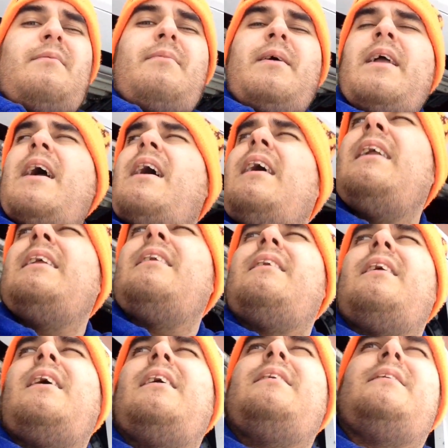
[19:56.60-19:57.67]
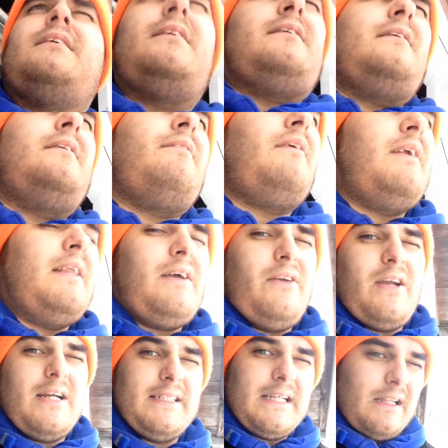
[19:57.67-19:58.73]
but yeah, I didn't. I just want to tell you
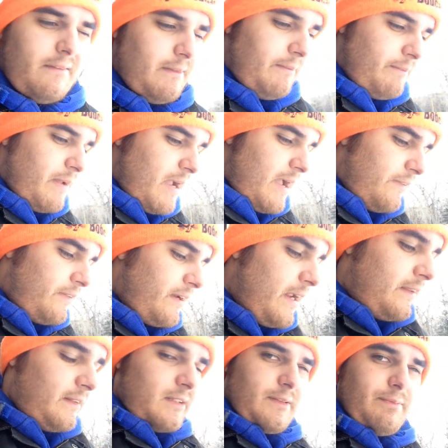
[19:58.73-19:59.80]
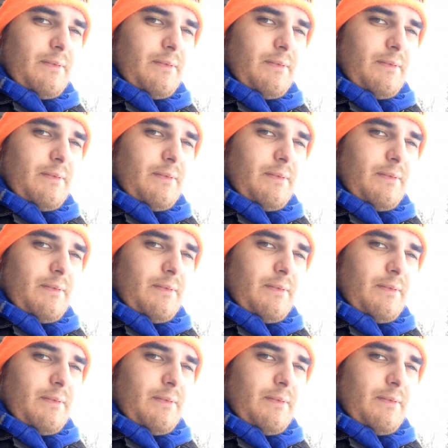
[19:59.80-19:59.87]
guys that little bit of BS that I think this,